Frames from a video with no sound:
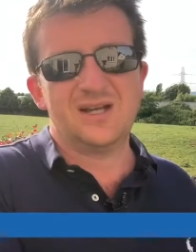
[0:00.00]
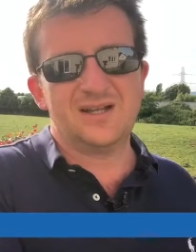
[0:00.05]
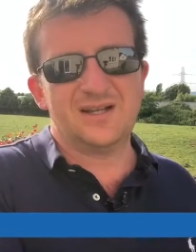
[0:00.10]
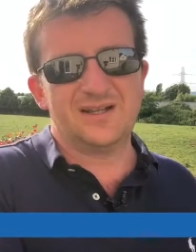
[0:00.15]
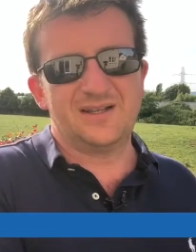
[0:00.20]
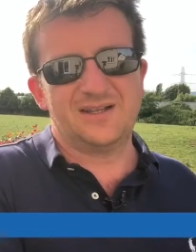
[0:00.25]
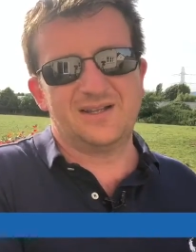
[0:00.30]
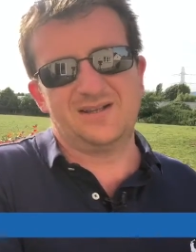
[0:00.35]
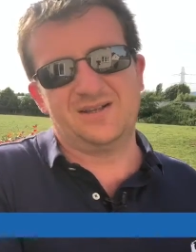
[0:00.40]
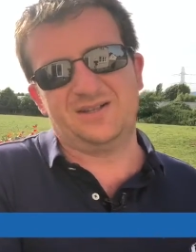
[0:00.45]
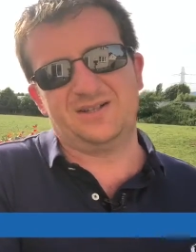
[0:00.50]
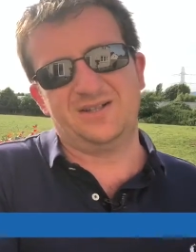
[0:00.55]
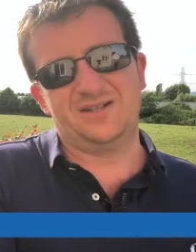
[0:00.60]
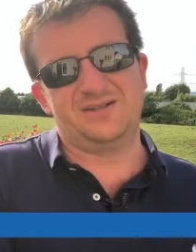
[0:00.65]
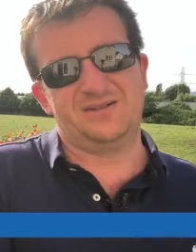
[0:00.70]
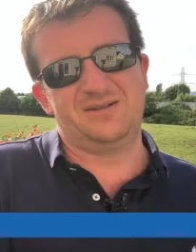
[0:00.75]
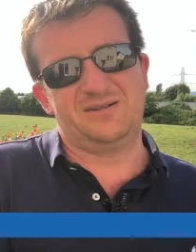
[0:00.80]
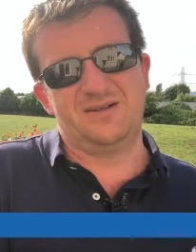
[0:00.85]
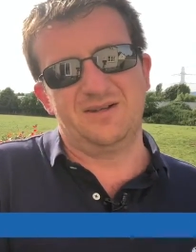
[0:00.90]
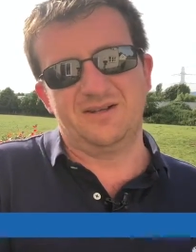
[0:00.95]

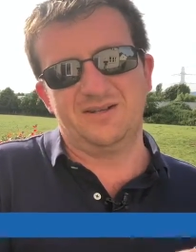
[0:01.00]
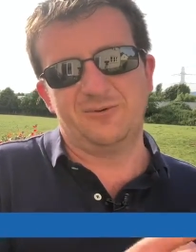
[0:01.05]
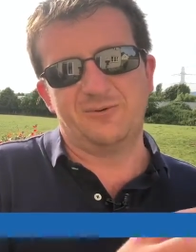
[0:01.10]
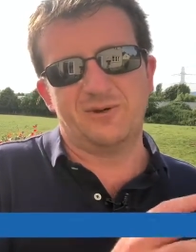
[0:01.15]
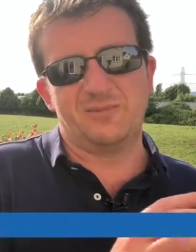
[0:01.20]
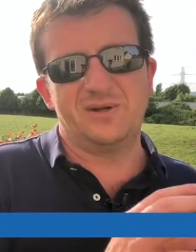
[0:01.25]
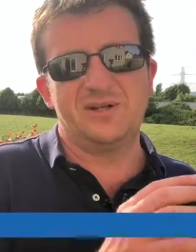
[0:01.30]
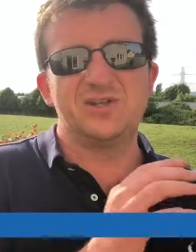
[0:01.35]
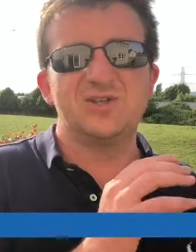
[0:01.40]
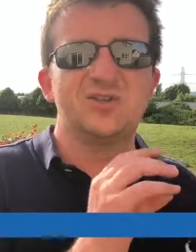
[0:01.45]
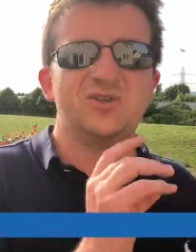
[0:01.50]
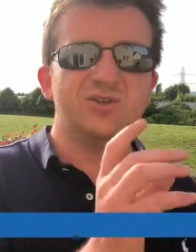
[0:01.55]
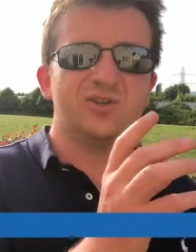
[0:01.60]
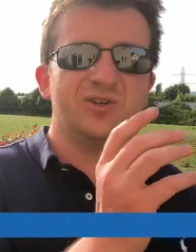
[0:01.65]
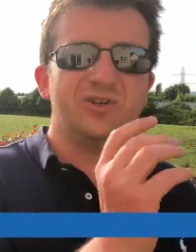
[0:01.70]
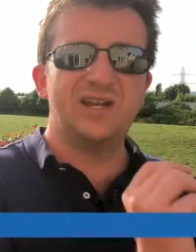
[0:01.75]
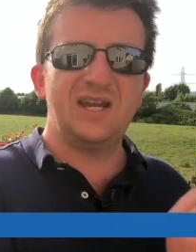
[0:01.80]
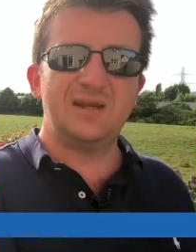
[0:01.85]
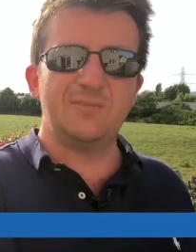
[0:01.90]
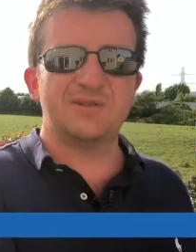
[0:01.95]
you want to make sure your
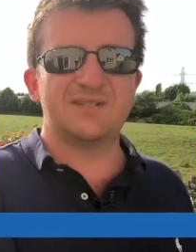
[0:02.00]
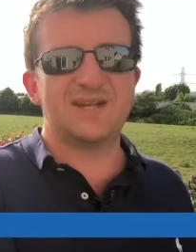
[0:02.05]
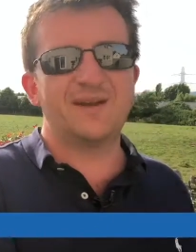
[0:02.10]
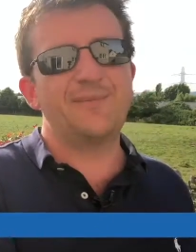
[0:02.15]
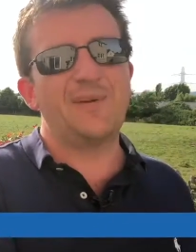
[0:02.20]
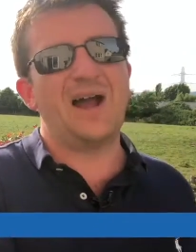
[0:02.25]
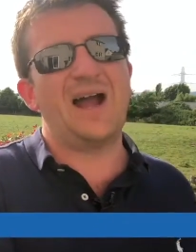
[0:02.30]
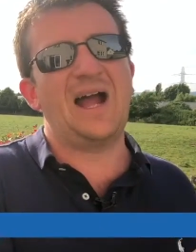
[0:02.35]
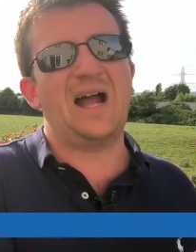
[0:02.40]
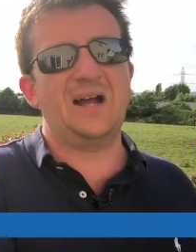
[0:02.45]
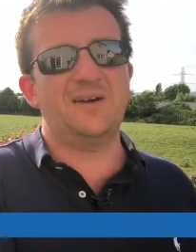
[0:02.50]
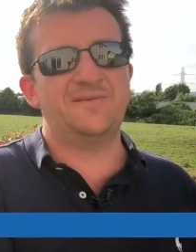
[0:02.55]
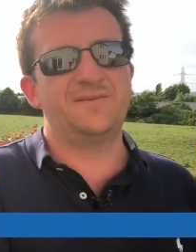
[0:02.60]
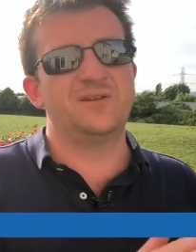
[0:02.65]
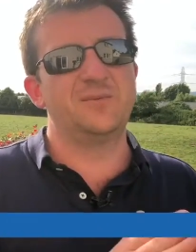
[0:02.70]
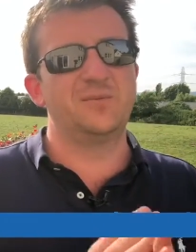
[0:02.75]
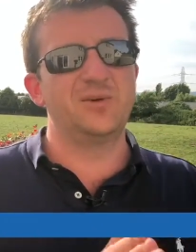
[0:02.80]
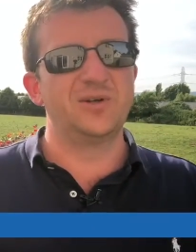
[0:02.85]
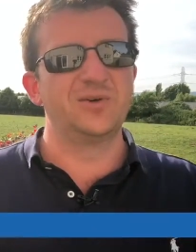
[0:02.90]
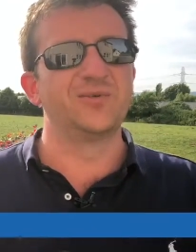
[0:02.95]
neighbors have to
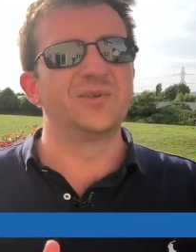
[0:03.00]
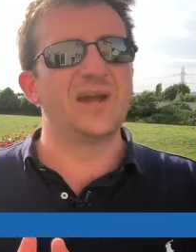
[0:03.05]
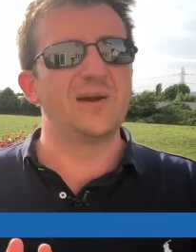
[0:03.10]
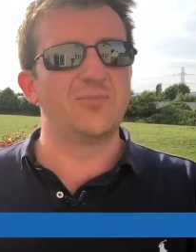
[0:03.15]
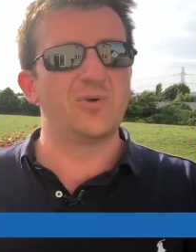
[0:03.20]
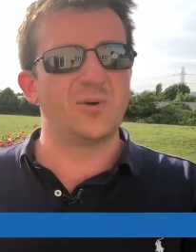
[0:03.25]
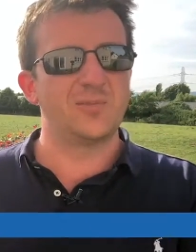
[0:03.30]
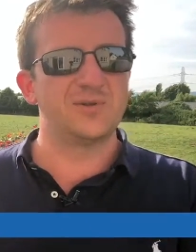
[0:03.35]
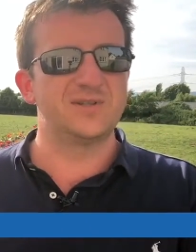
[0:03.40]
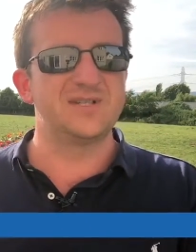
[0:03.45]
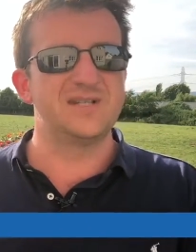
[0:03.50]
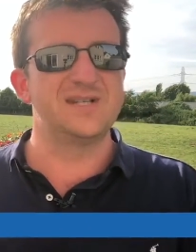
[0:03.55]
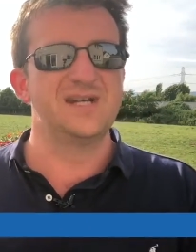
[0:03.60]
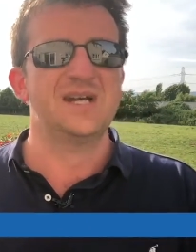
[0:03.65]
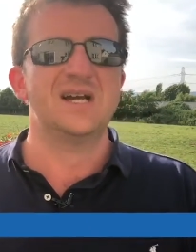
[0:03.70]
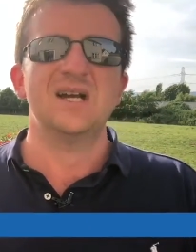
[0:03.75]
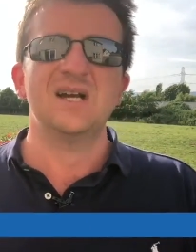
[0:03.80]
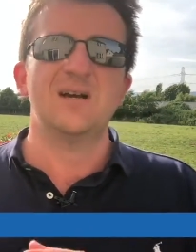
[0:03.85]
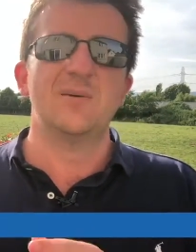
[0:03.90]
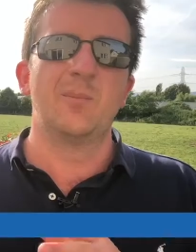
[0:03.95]
build their property
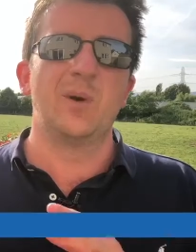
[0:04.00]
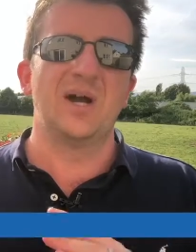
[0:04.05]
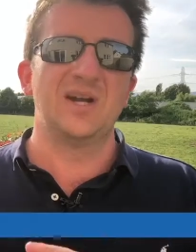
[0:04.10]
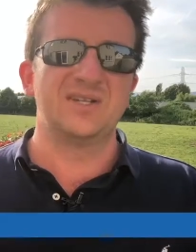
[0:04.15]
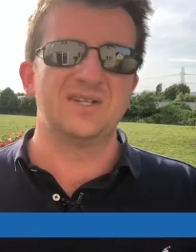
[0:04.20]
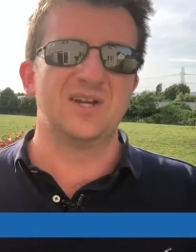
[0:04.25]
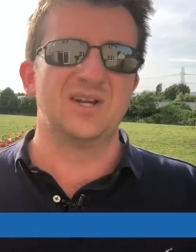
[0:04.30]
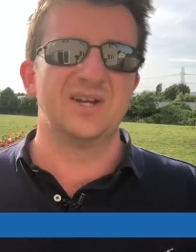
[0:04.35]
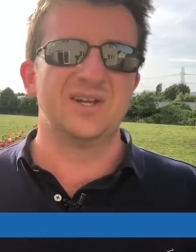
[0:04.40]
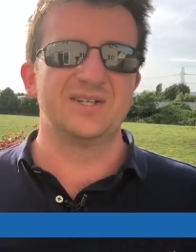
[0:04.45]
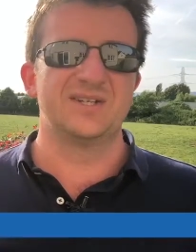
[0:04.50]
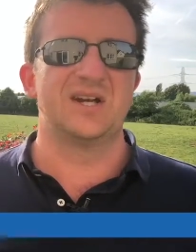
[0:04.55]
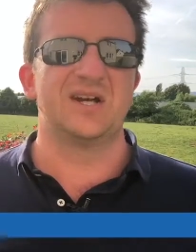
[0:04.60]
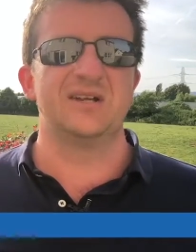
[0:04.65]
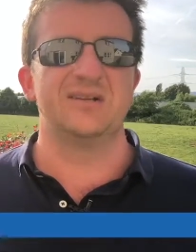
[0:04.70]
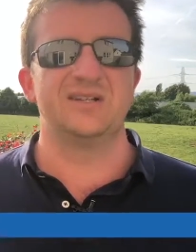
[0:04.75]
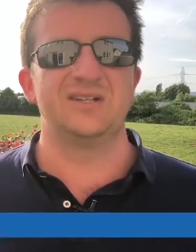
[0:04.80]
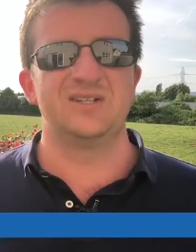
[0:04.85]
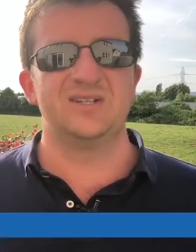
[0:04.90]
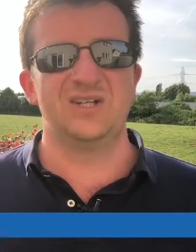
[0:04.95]
by a certain
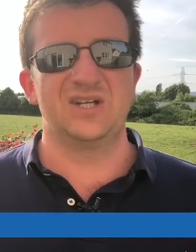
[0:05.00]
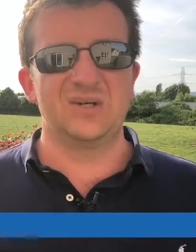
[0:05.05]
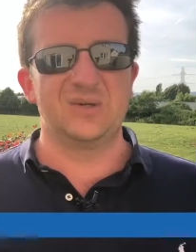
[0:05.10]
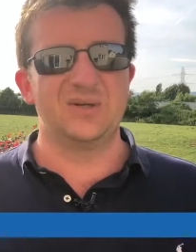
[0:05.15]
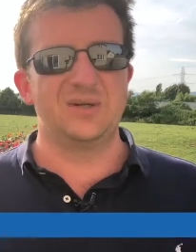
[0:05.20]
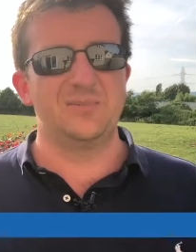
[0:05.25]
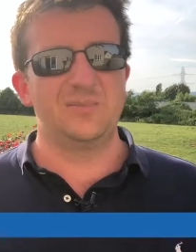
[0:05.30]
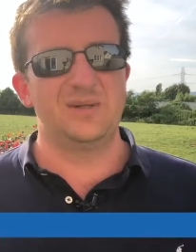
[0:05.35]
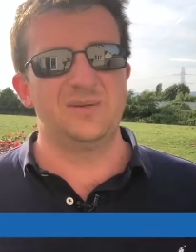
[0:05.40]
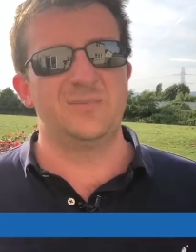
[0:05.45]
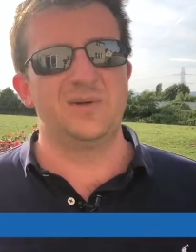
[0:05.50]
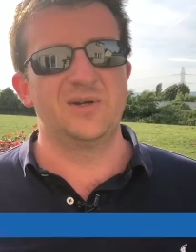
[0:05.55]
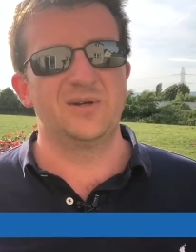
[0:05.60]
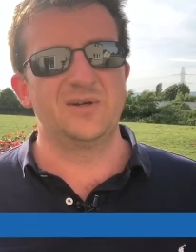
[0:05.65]
time, because you don't want to be